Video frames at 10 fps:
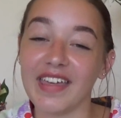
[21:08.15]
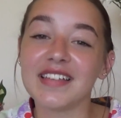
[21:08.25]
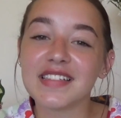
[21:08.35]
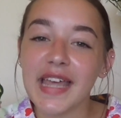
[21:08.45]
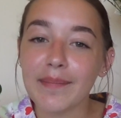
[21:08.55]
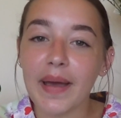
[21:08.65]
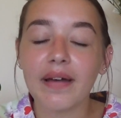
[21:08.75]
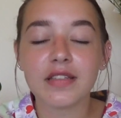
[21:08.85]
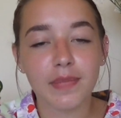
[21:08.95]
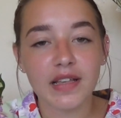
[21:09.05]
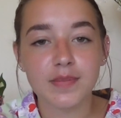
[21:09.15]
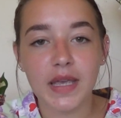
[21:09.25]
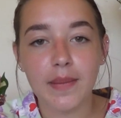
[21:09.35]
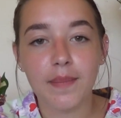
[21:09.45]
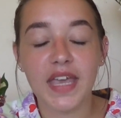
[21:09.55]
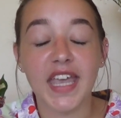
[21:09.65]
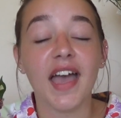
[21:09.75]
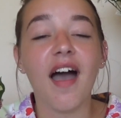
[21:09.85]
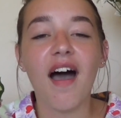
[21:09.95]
it's £10 plus P&P.